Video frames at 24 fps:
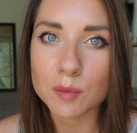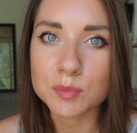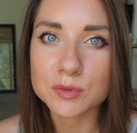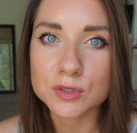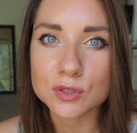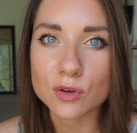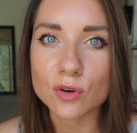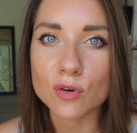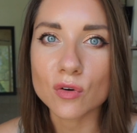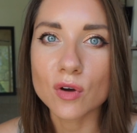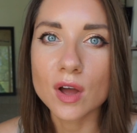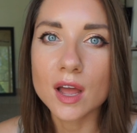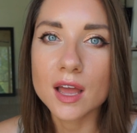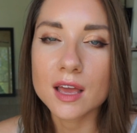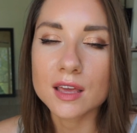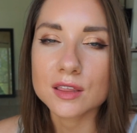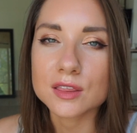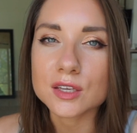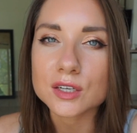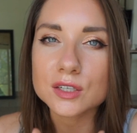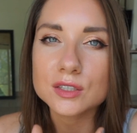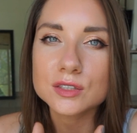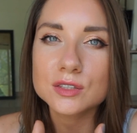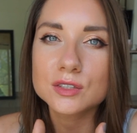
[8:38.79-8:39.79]
So
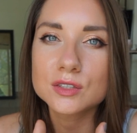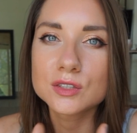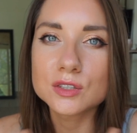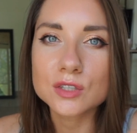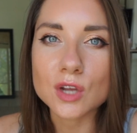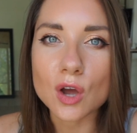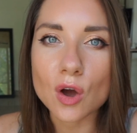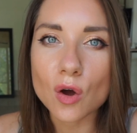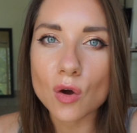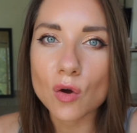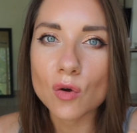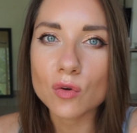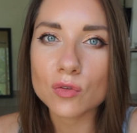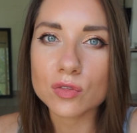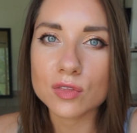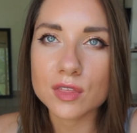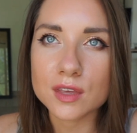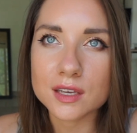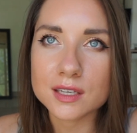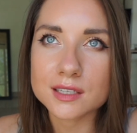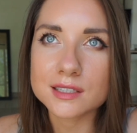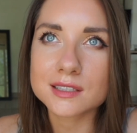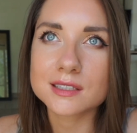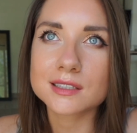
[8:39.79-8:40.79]
there's no
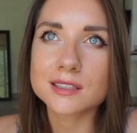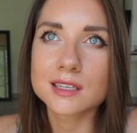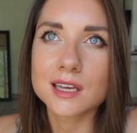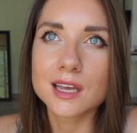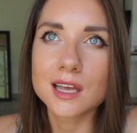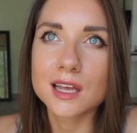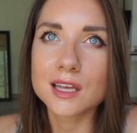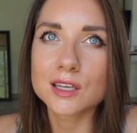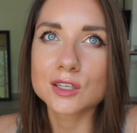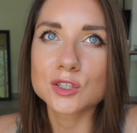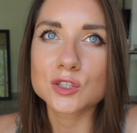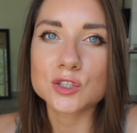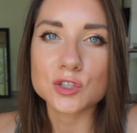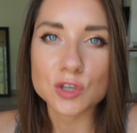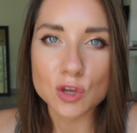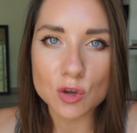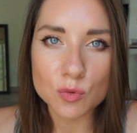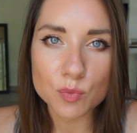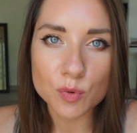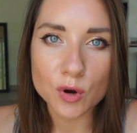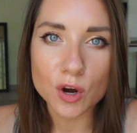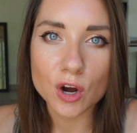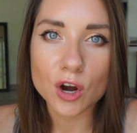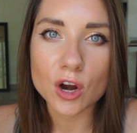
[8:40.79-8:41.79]
this
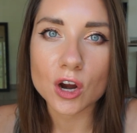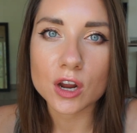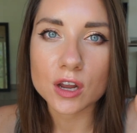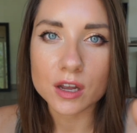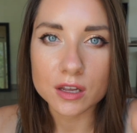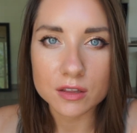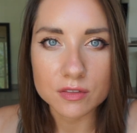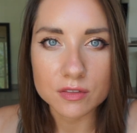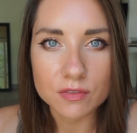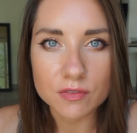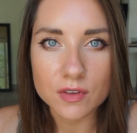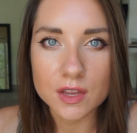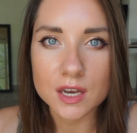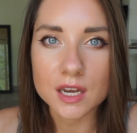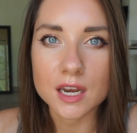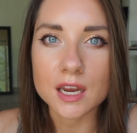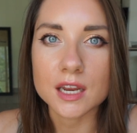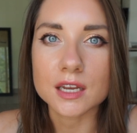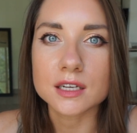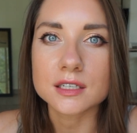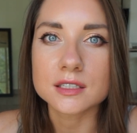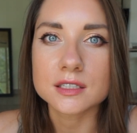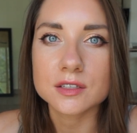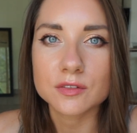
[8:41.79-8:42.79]
super
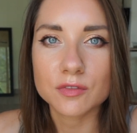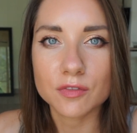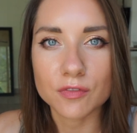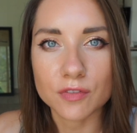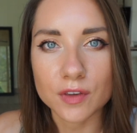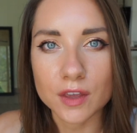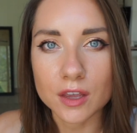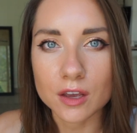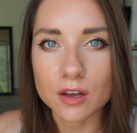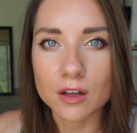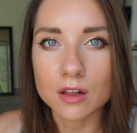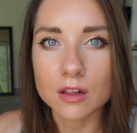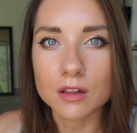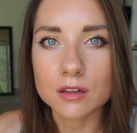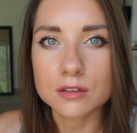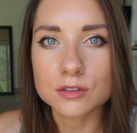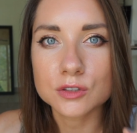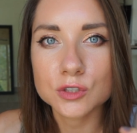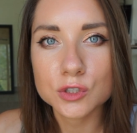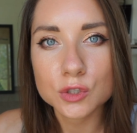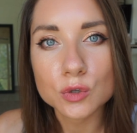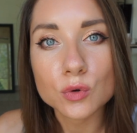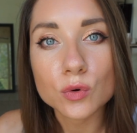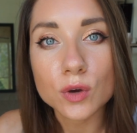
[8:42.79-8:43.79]
convenient feel
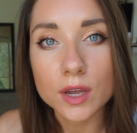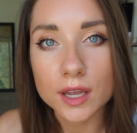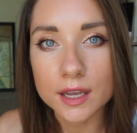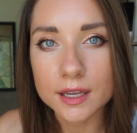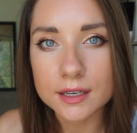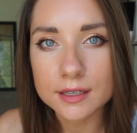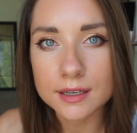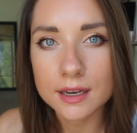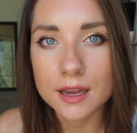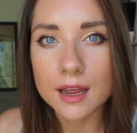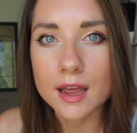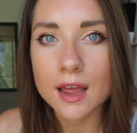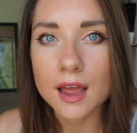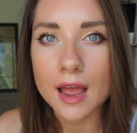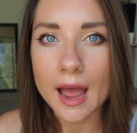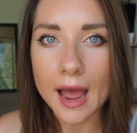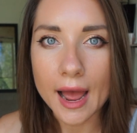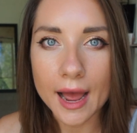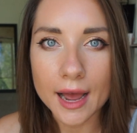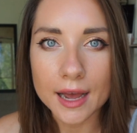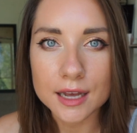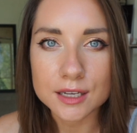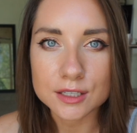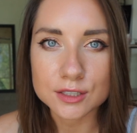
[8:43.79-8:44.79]
to it
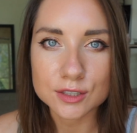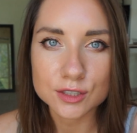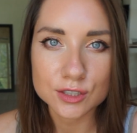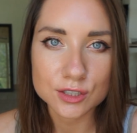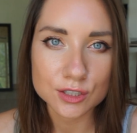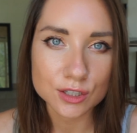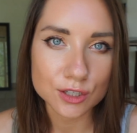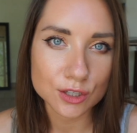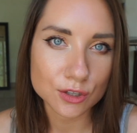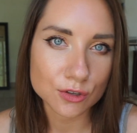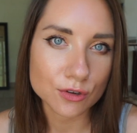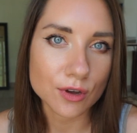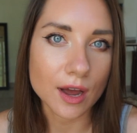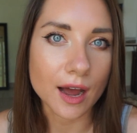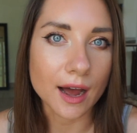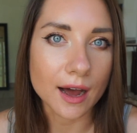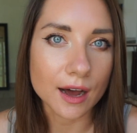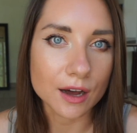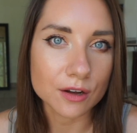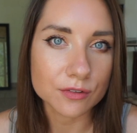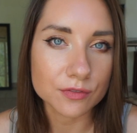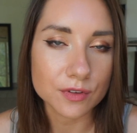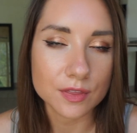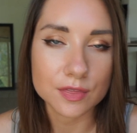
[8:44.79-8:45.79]
as you
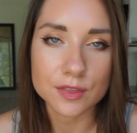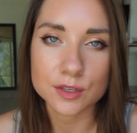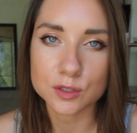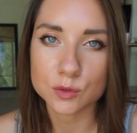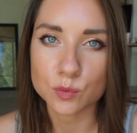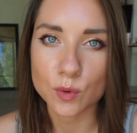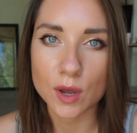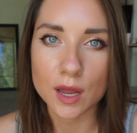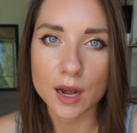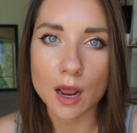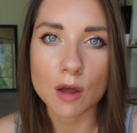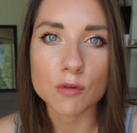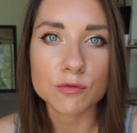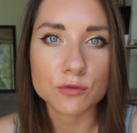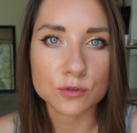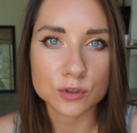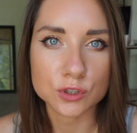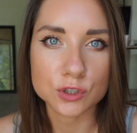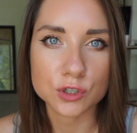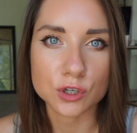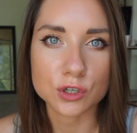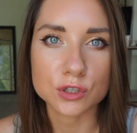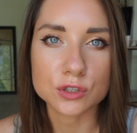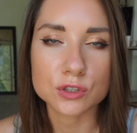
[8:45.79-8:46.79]
have in the Sweat app for
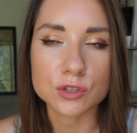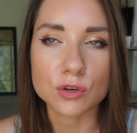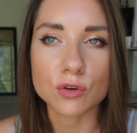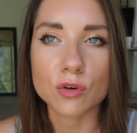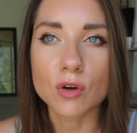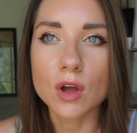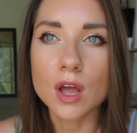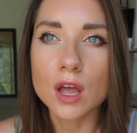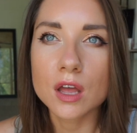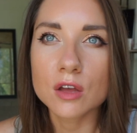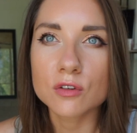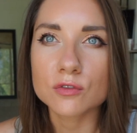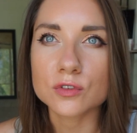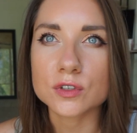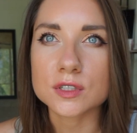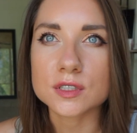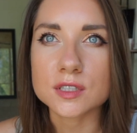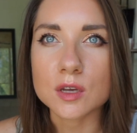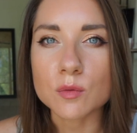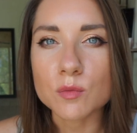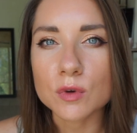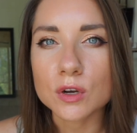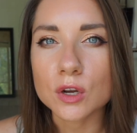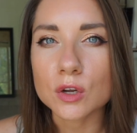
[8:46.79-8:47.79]
sure. So for
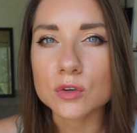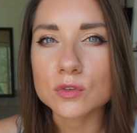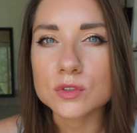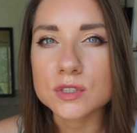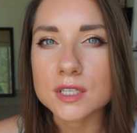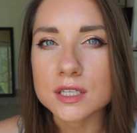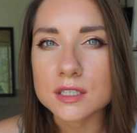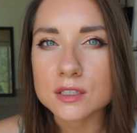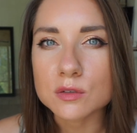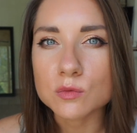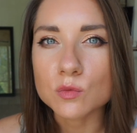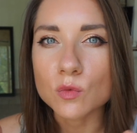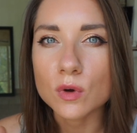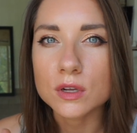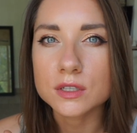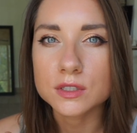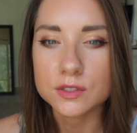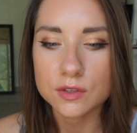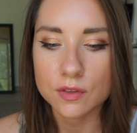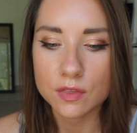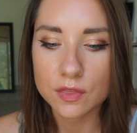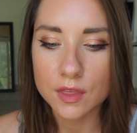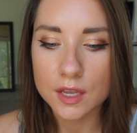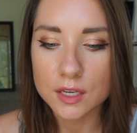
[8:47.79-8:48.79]
someone who doesn't want to
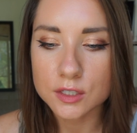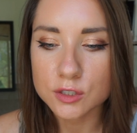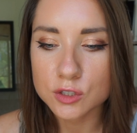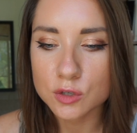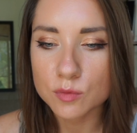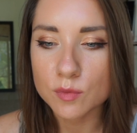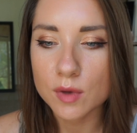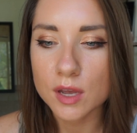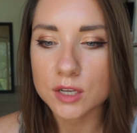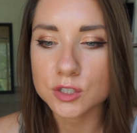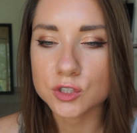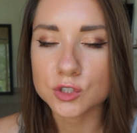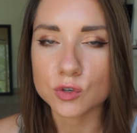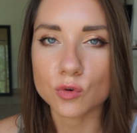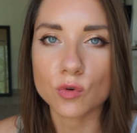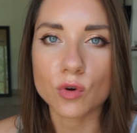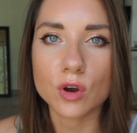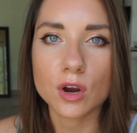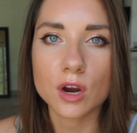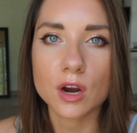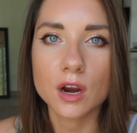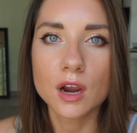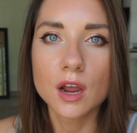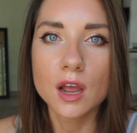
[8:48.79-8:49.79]
think too much
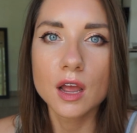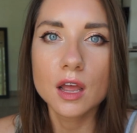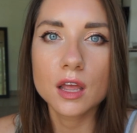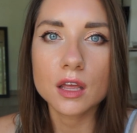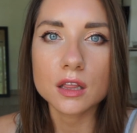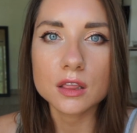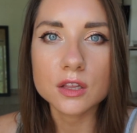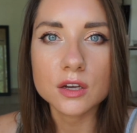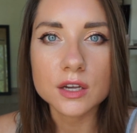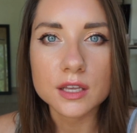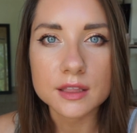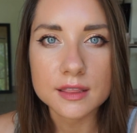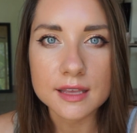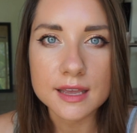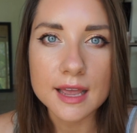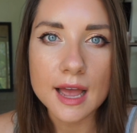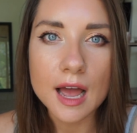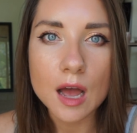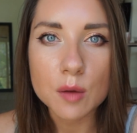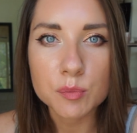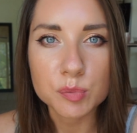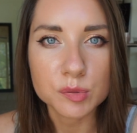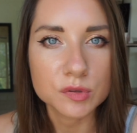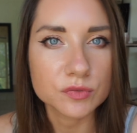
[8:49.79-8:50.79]
or look at the
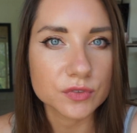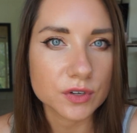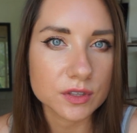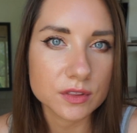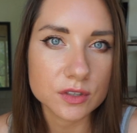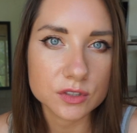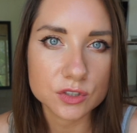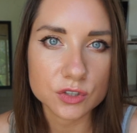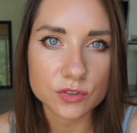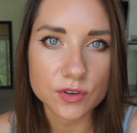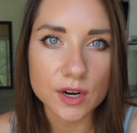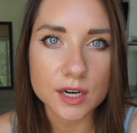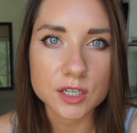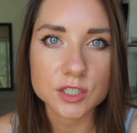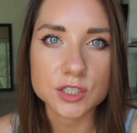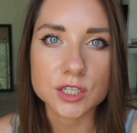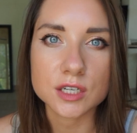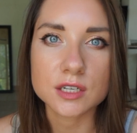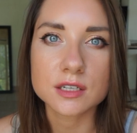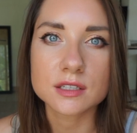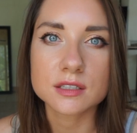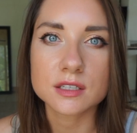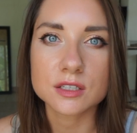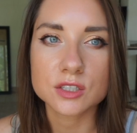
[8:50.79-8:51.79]
app and read the
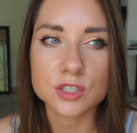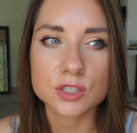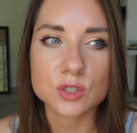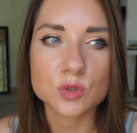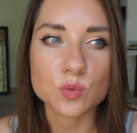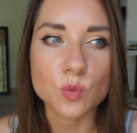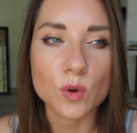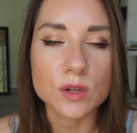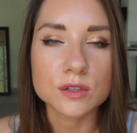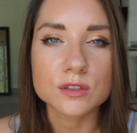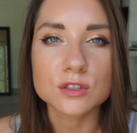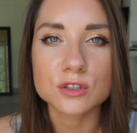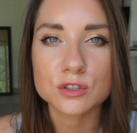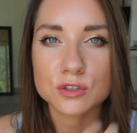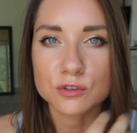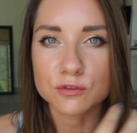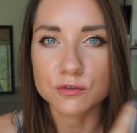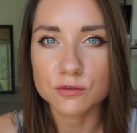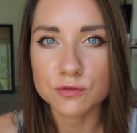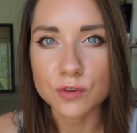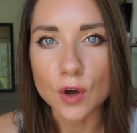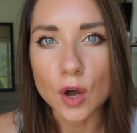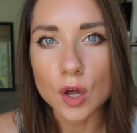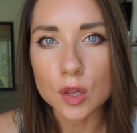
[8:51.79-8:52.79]
directions and just wants to
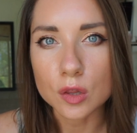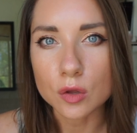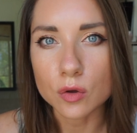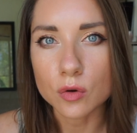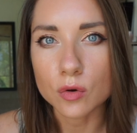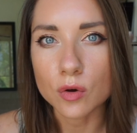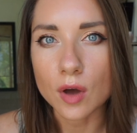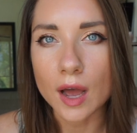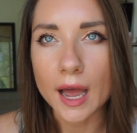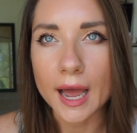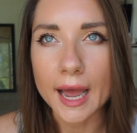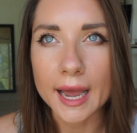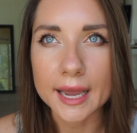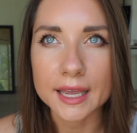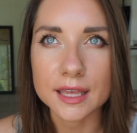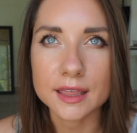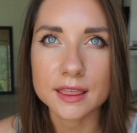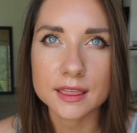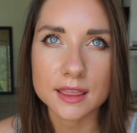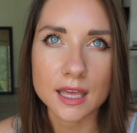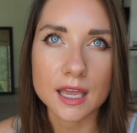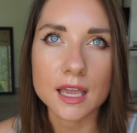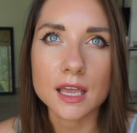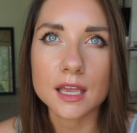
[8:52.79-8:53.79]
follow, I
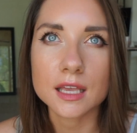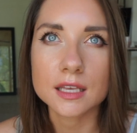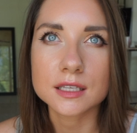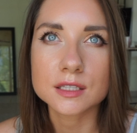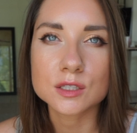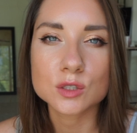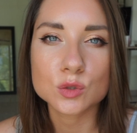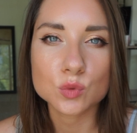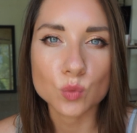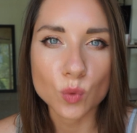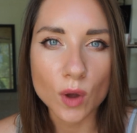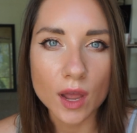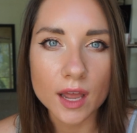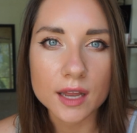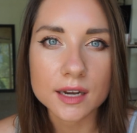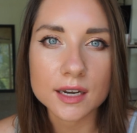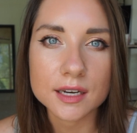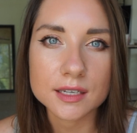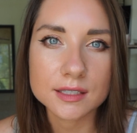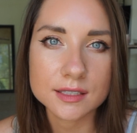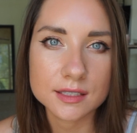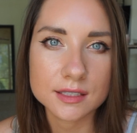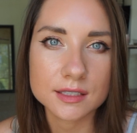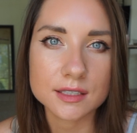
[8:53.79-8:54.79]
think Sweat
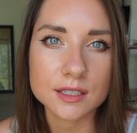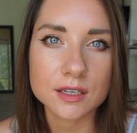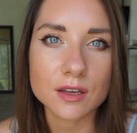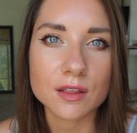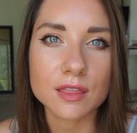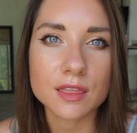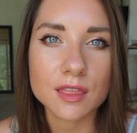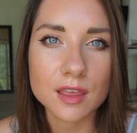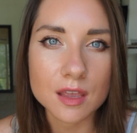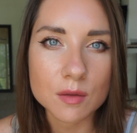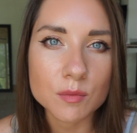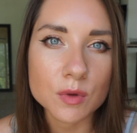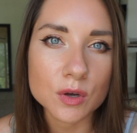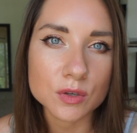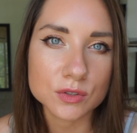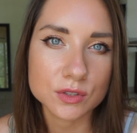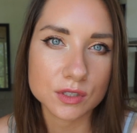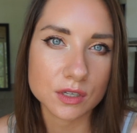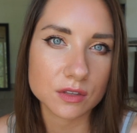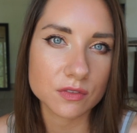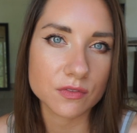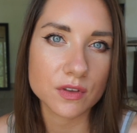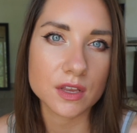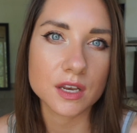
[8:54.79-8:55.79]
is still the most
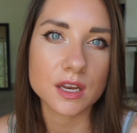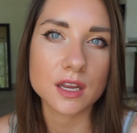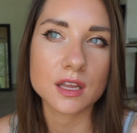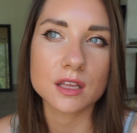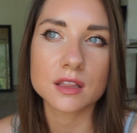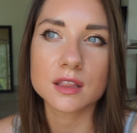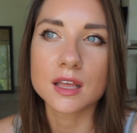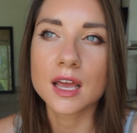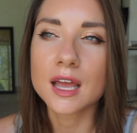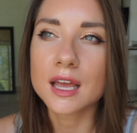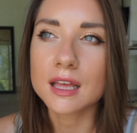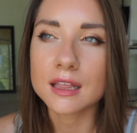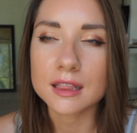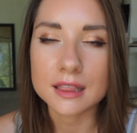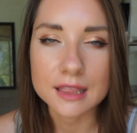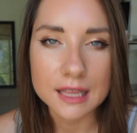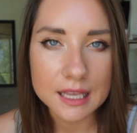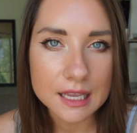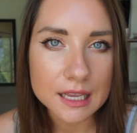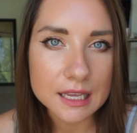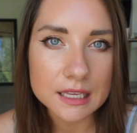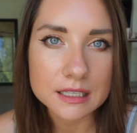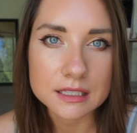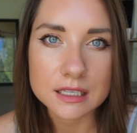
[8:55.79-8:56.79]
convenient, the
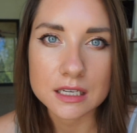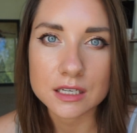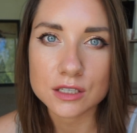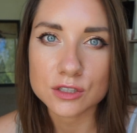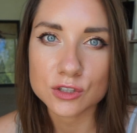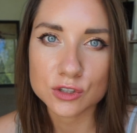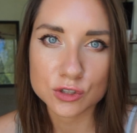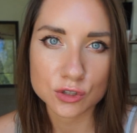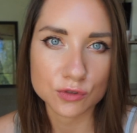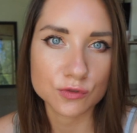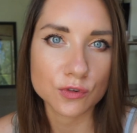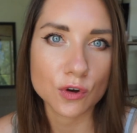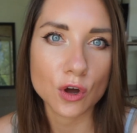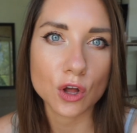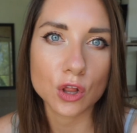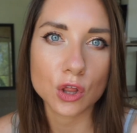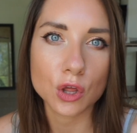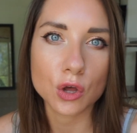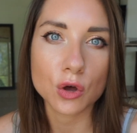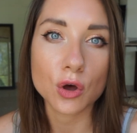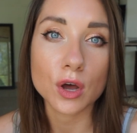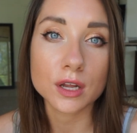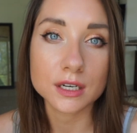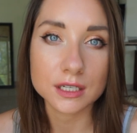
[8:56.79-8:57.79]
easiest to
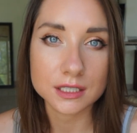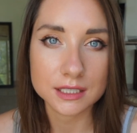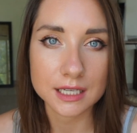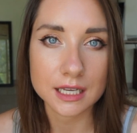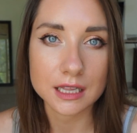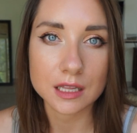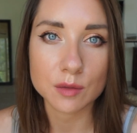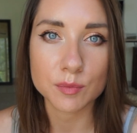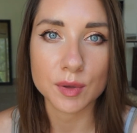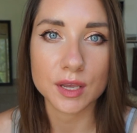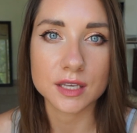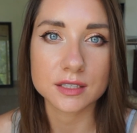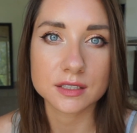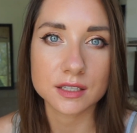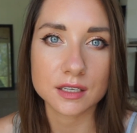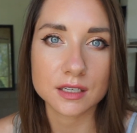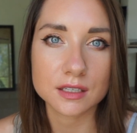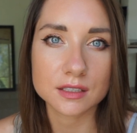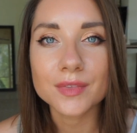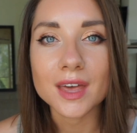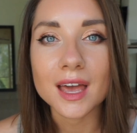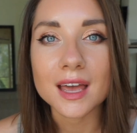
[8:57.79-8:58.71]
follow on a daily basis.